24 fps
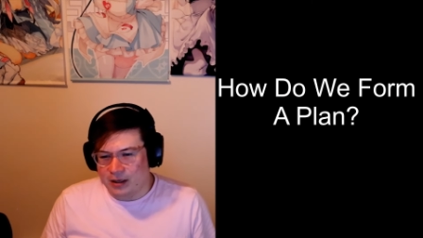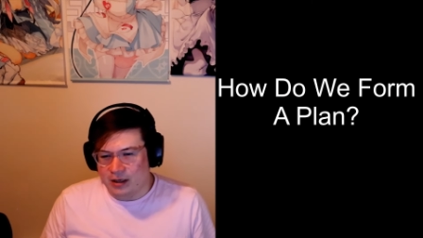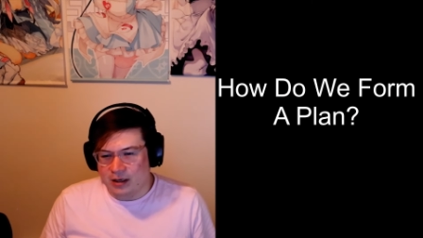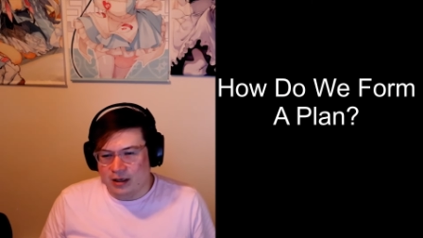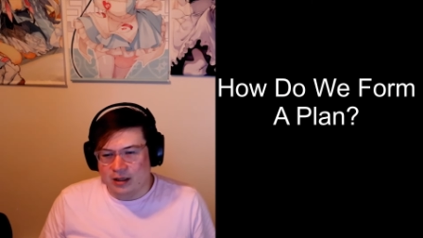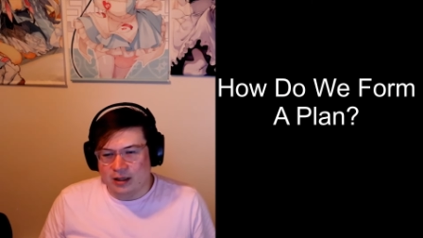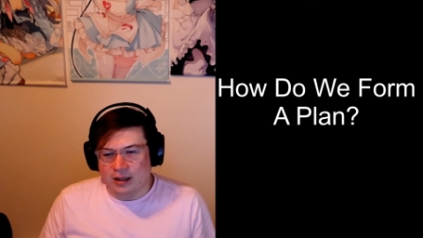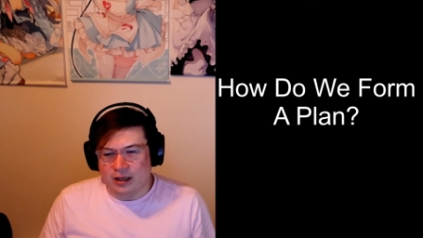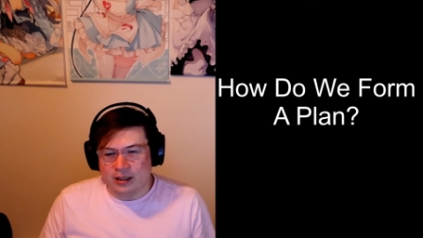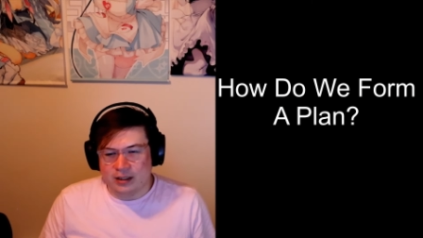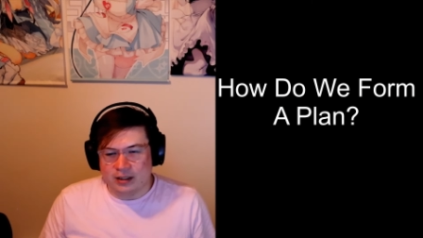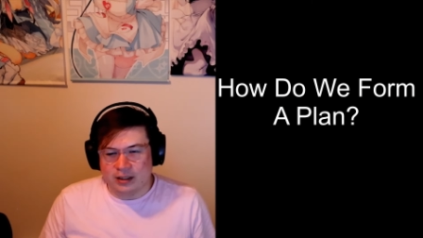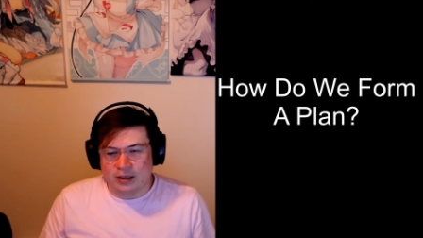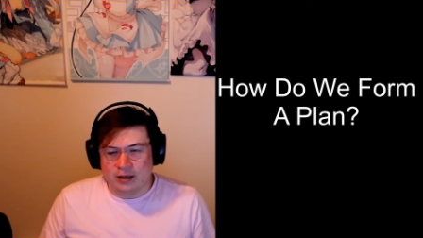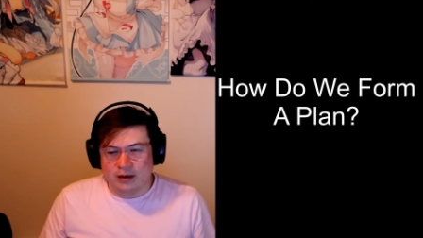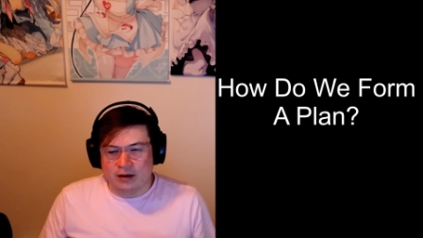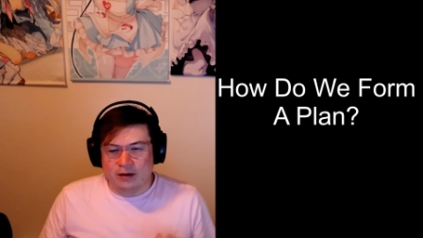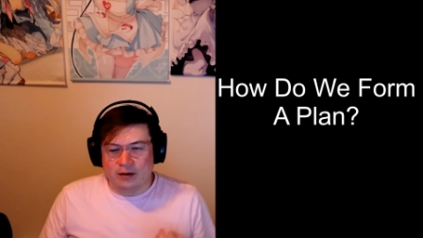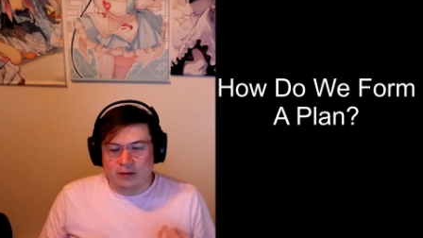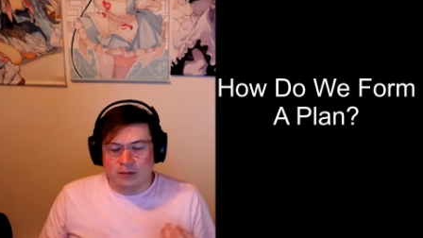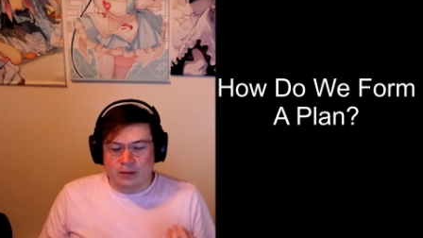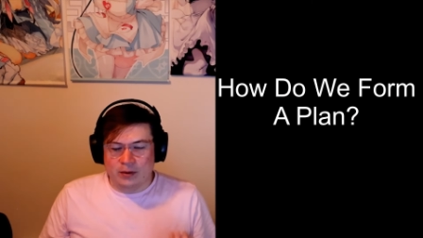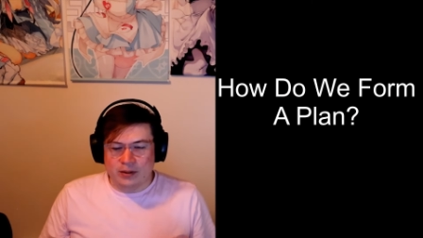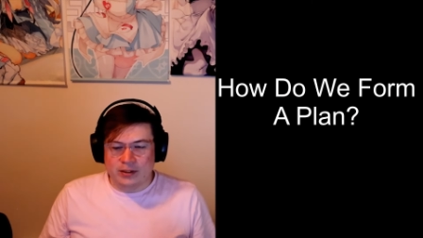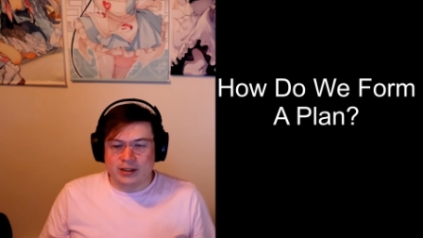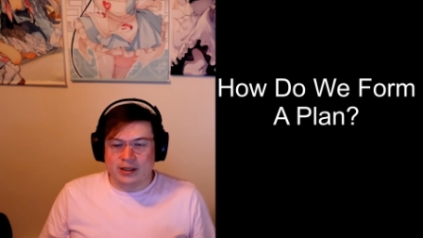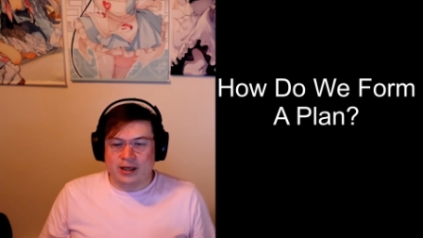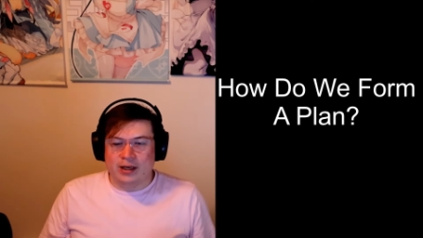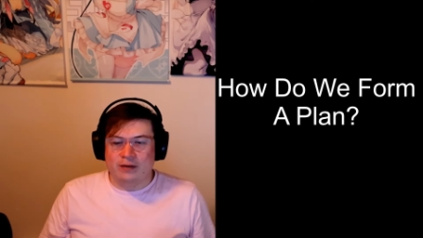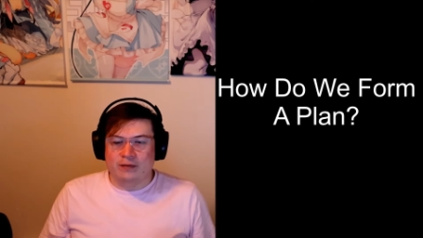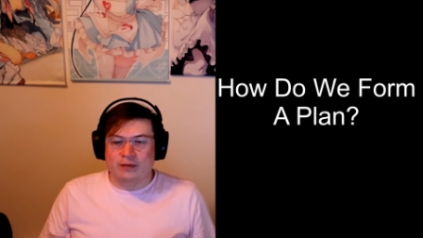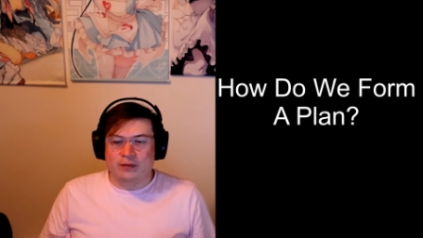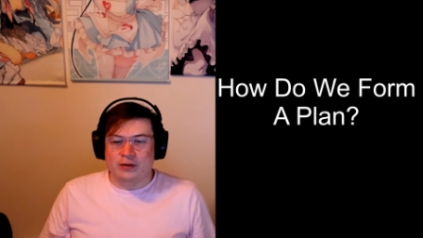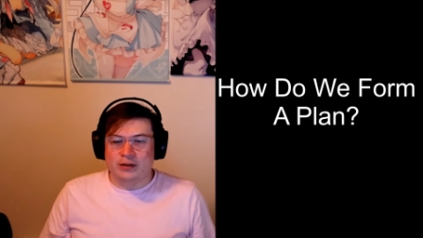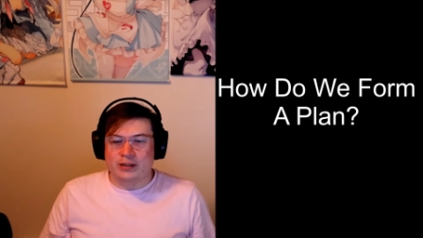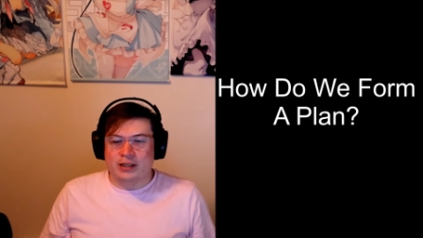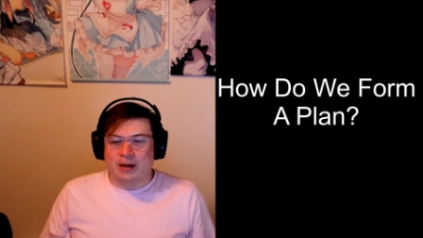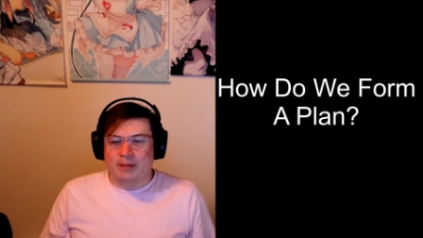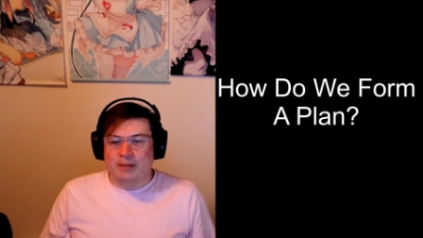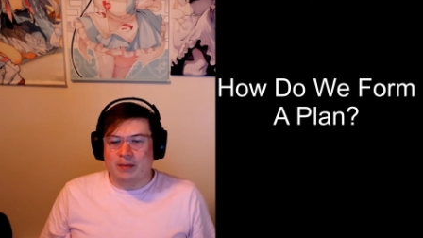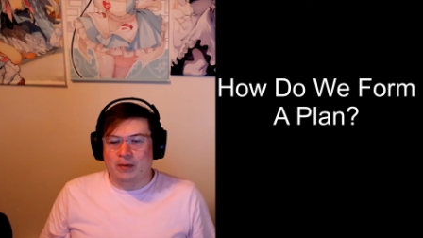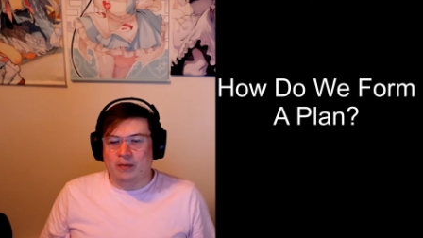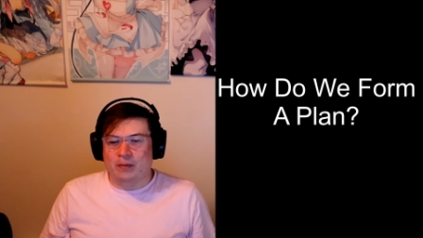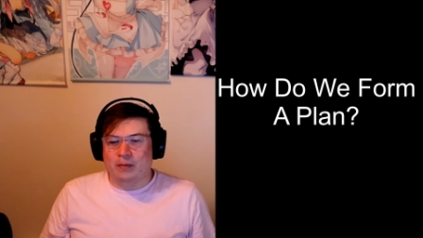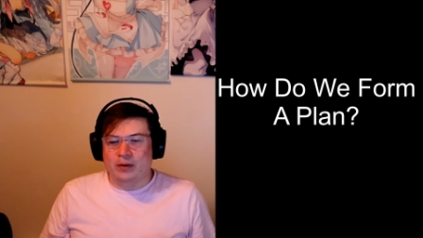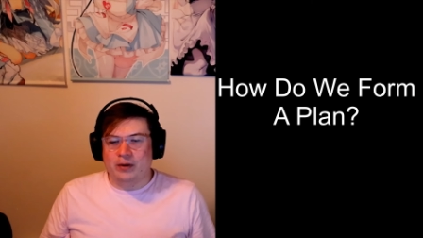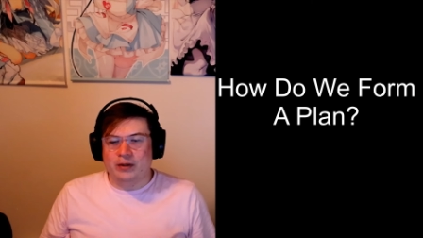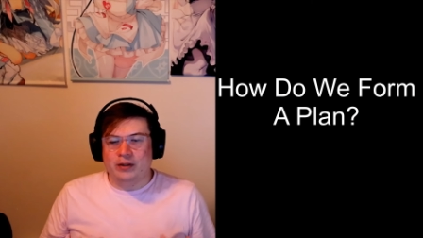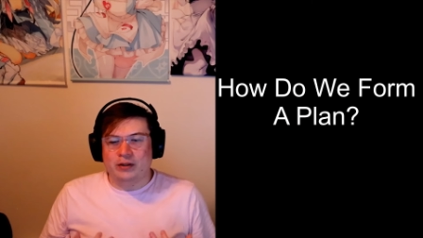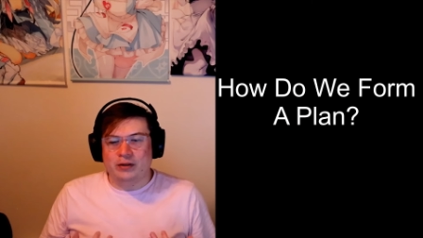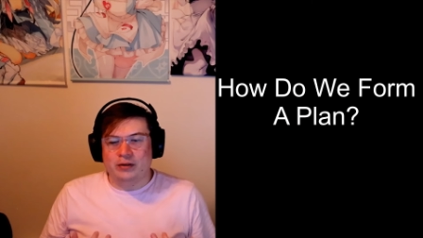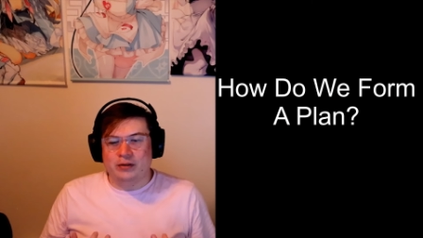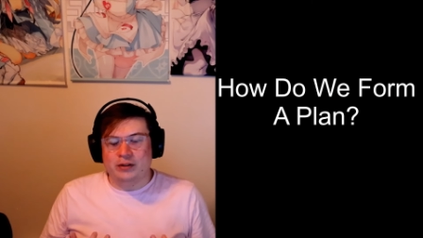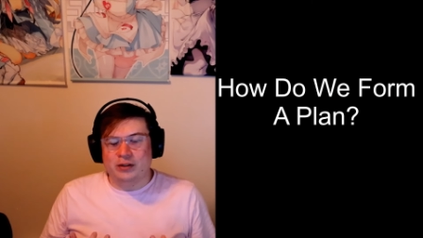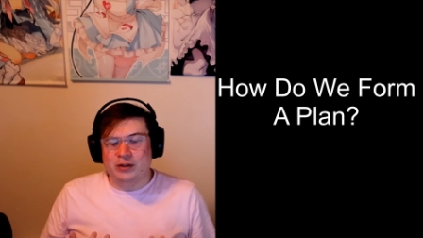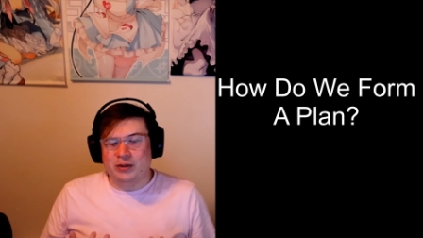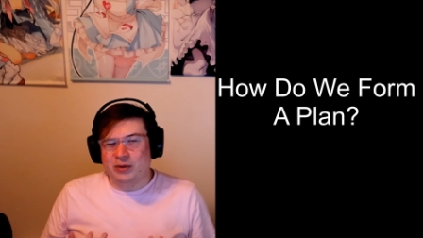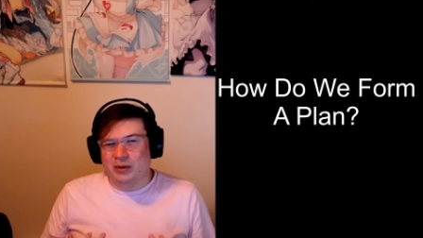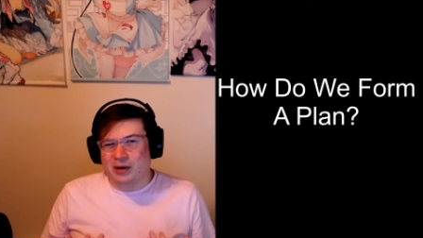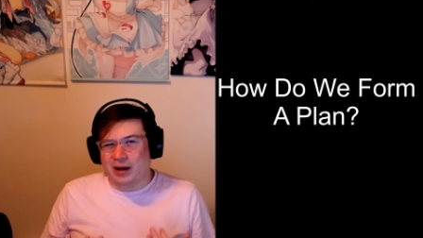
Like once again, for example, what do you do